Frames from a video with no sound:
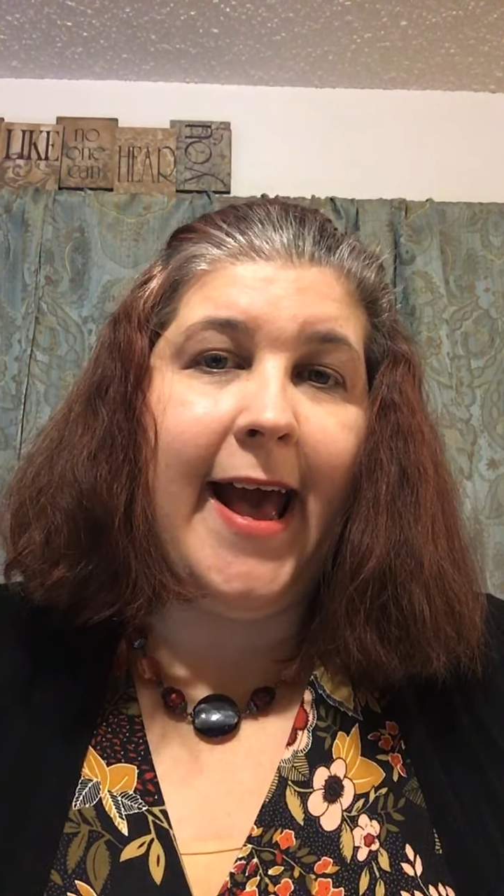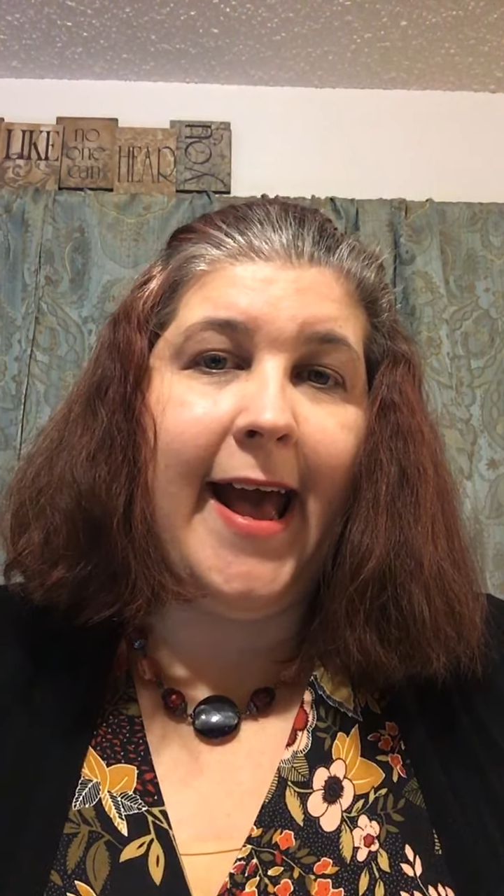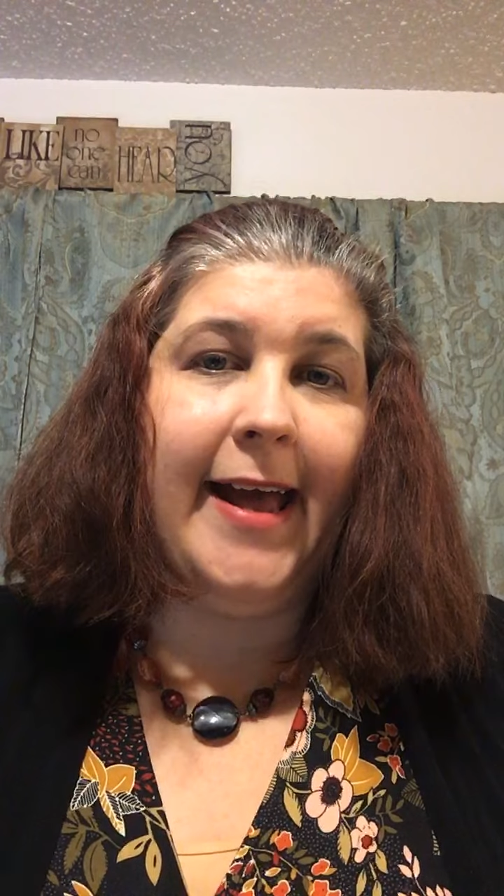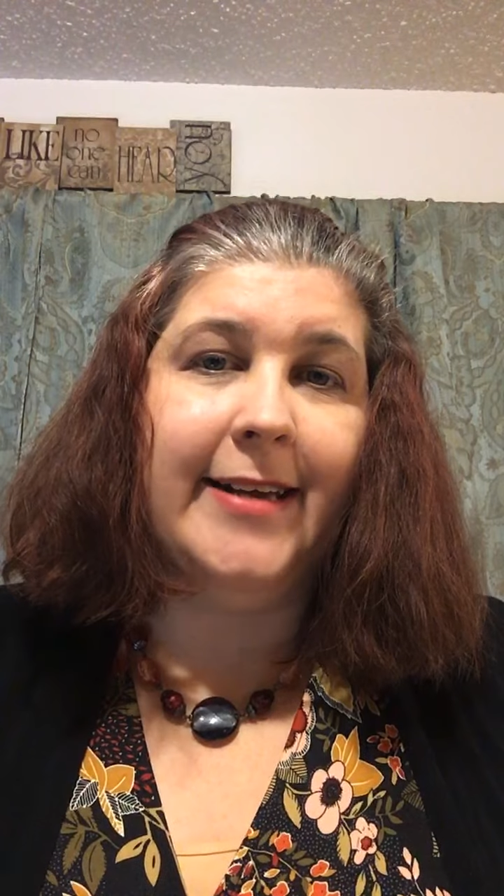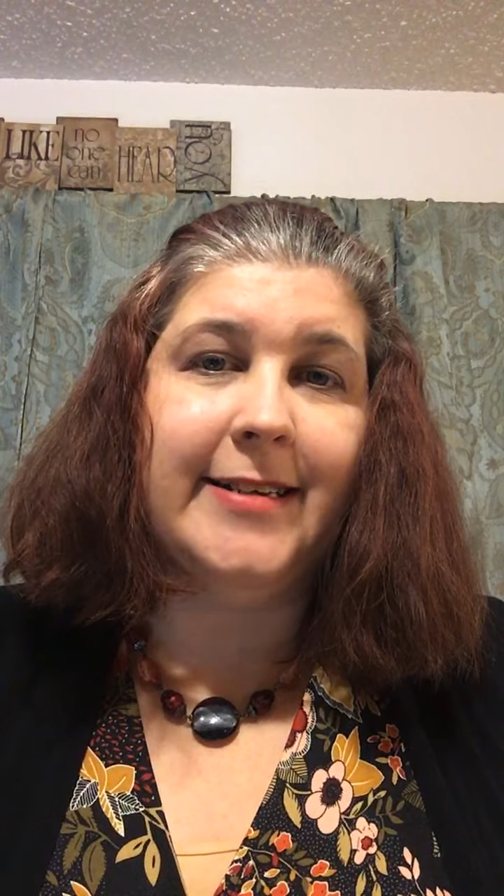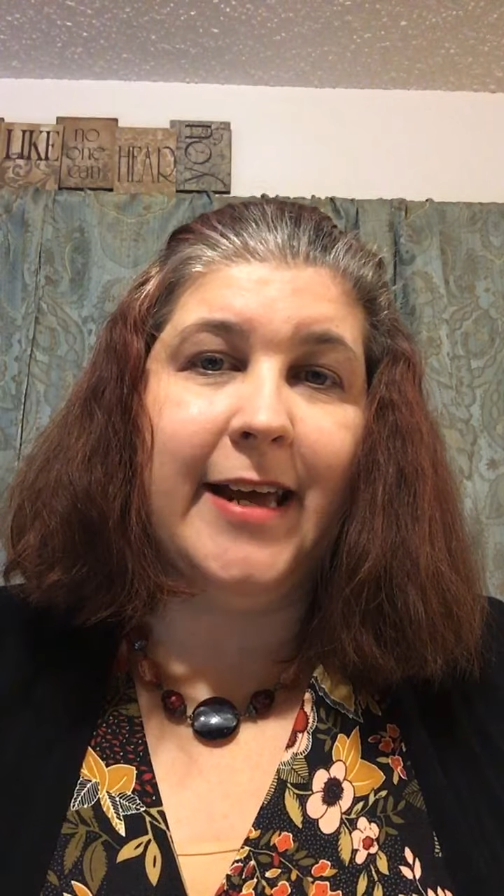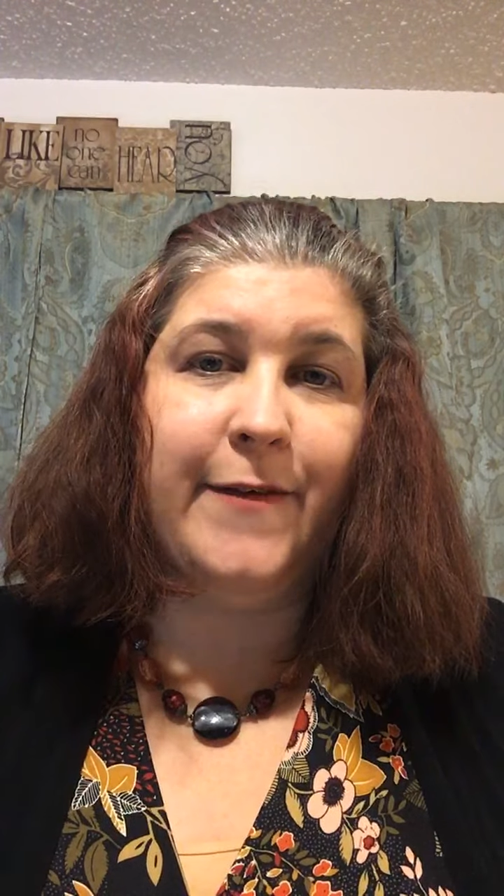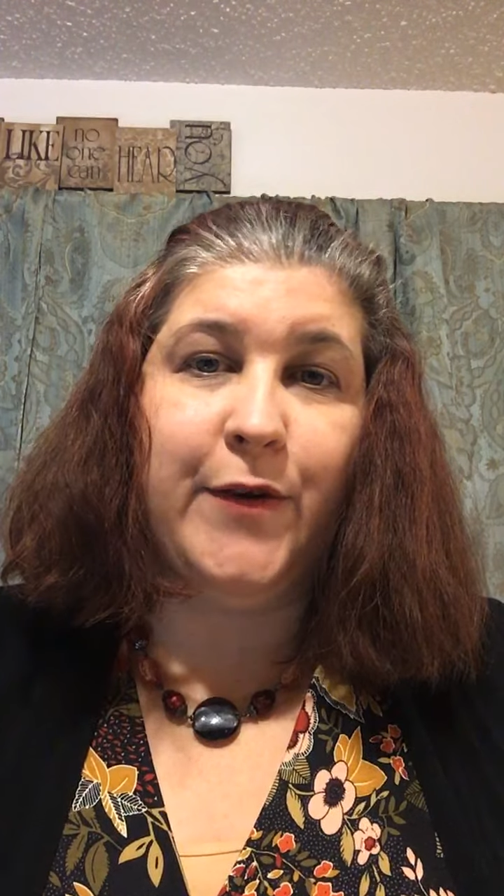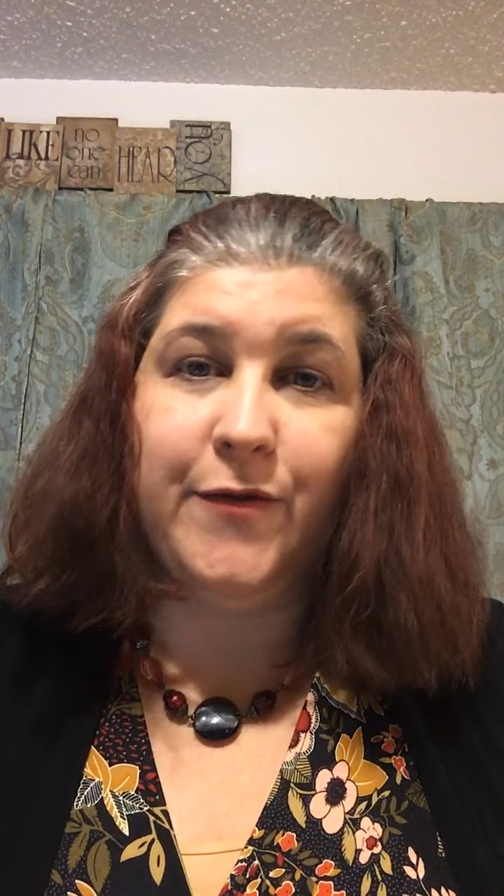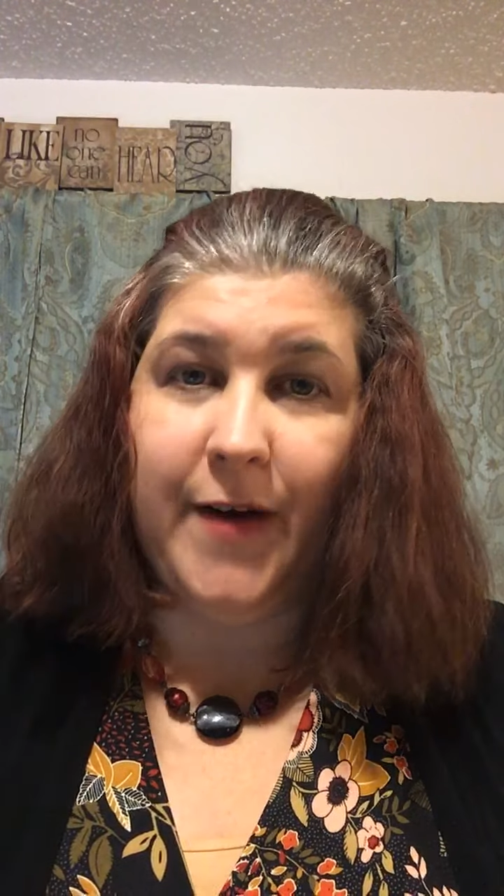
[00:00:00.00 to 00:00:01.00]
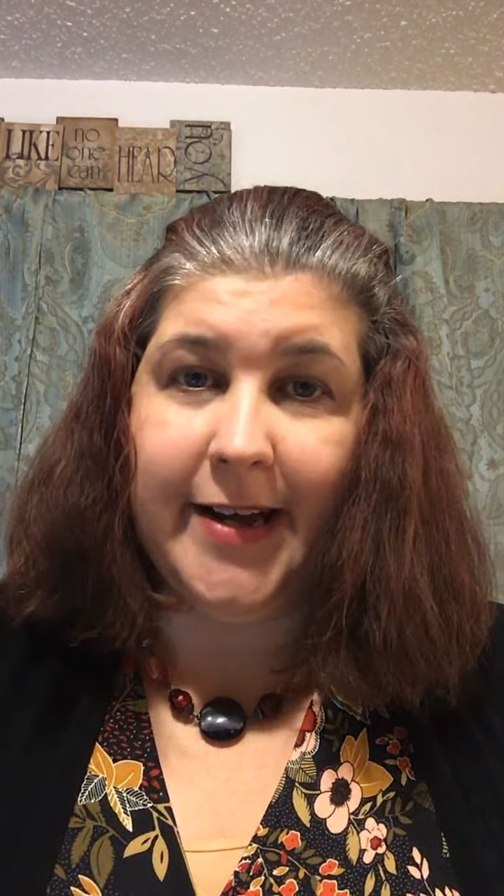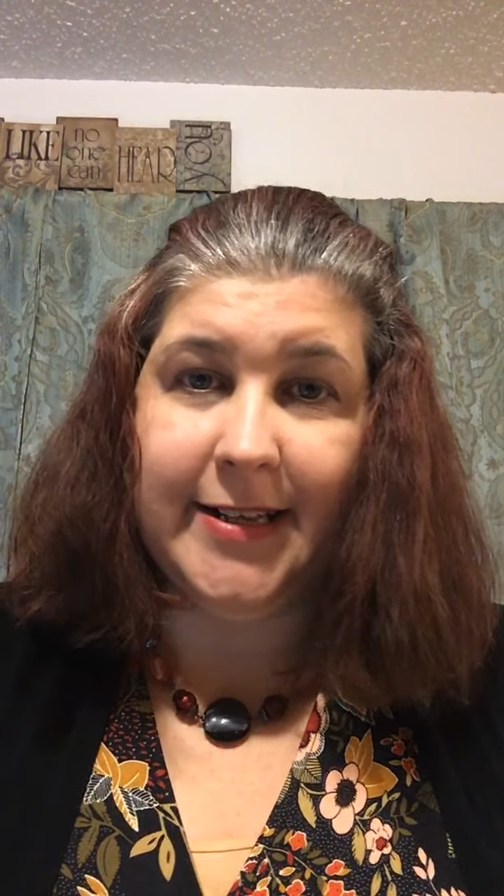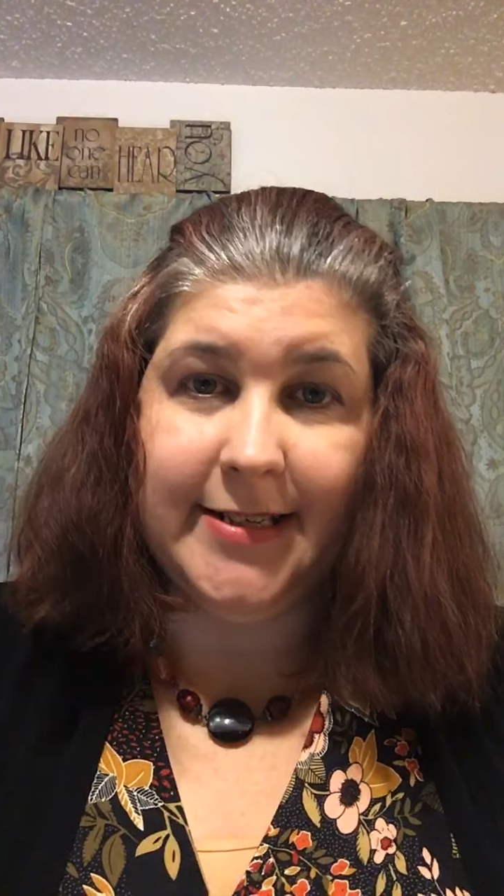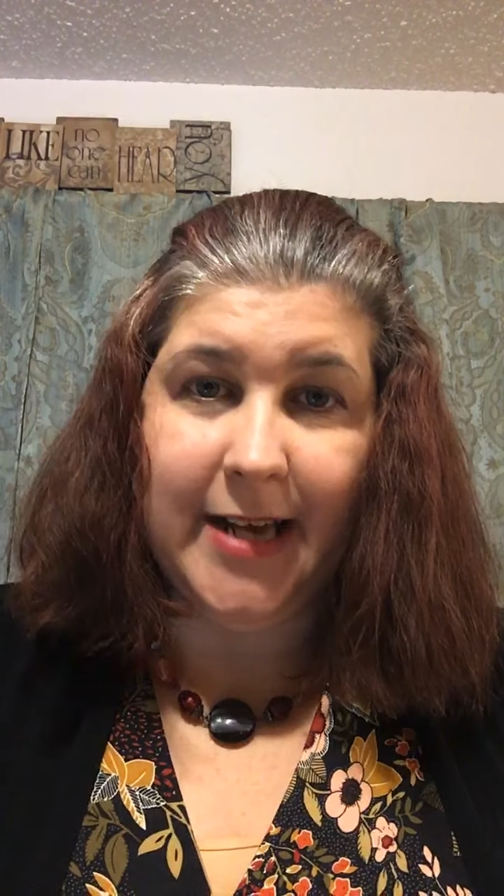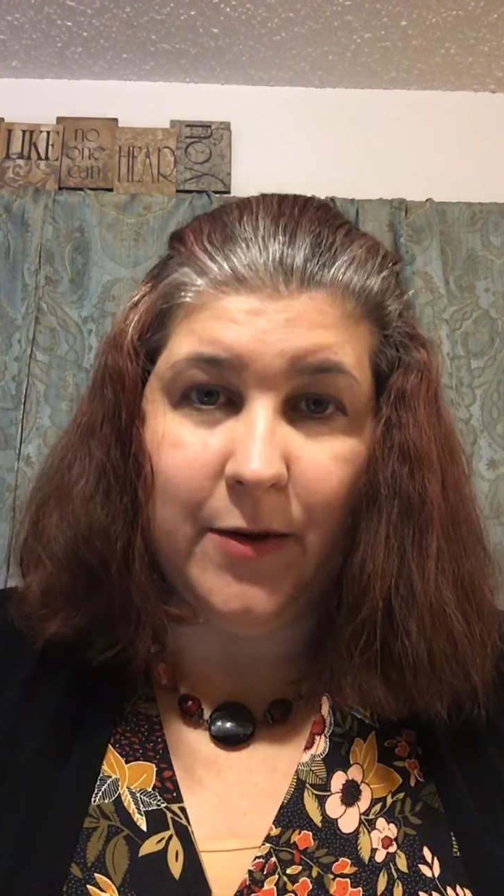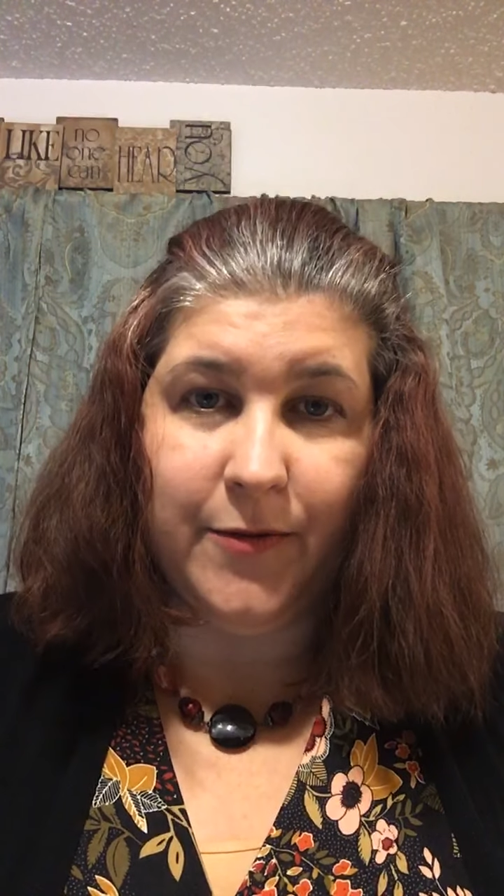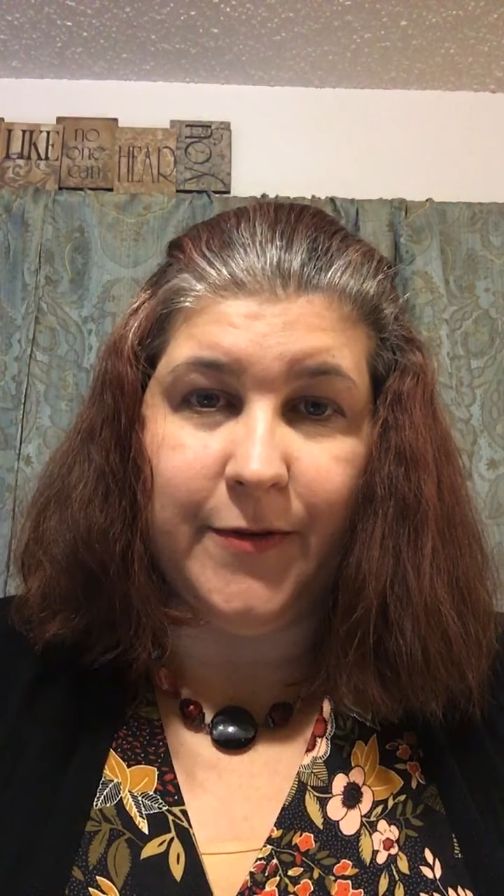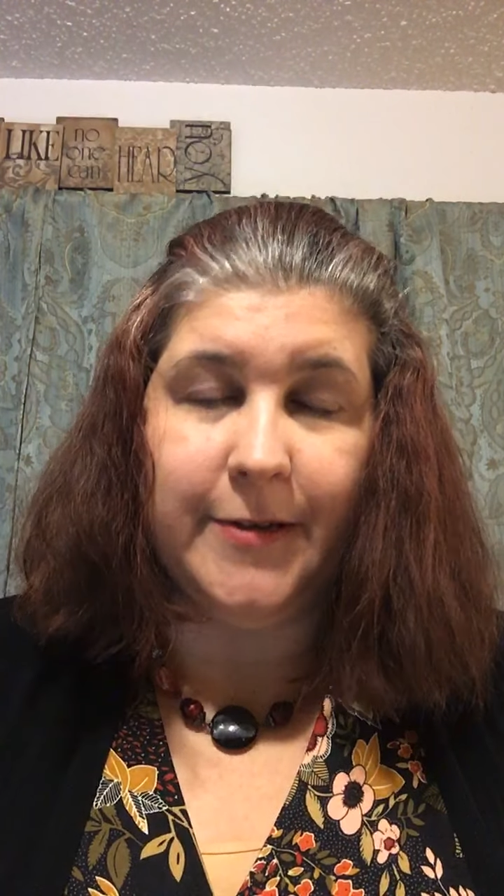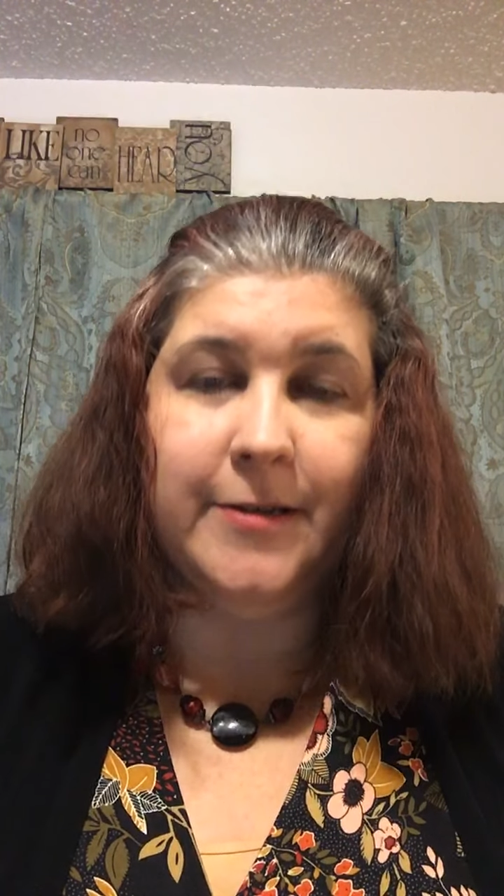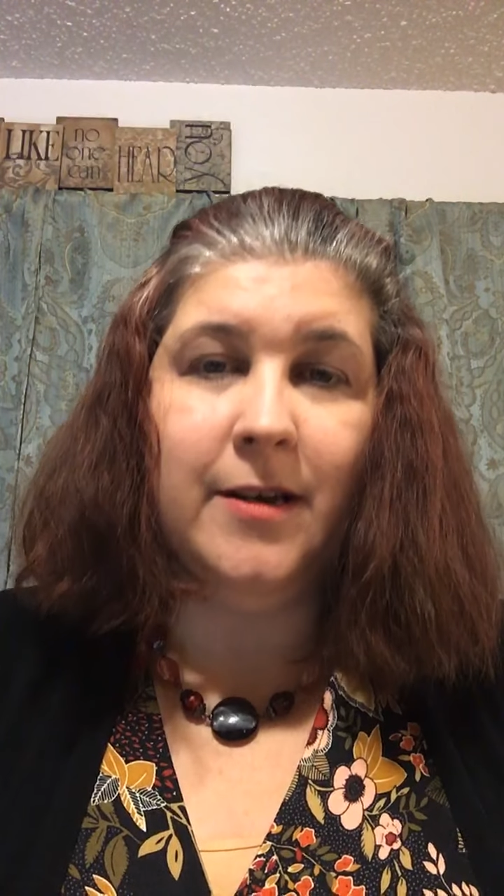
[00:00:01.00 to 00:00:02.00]
And if you find this
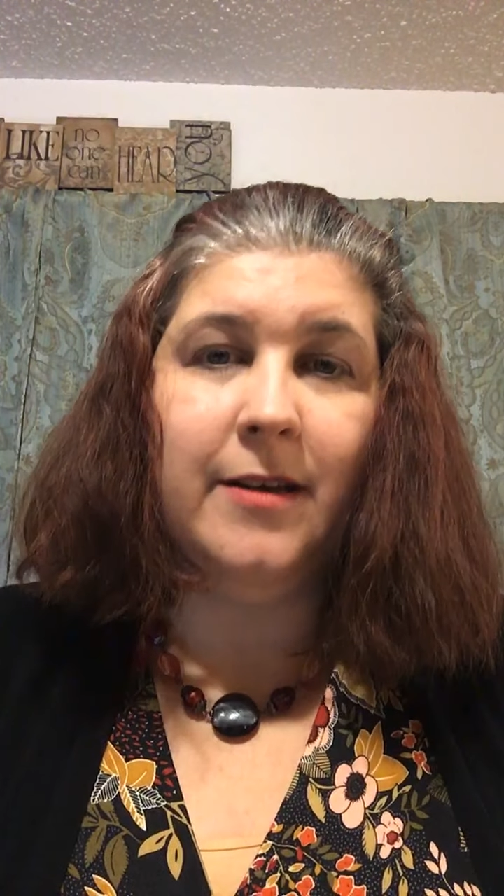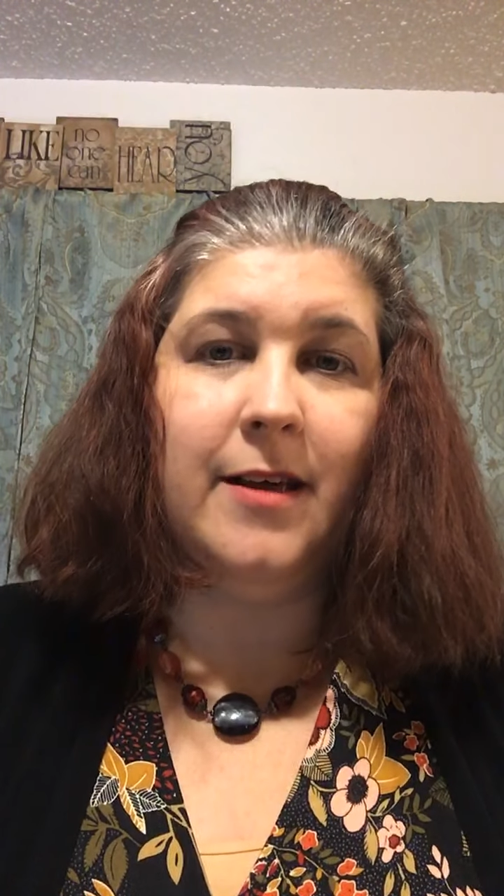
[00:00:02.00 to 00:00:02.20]
helpful,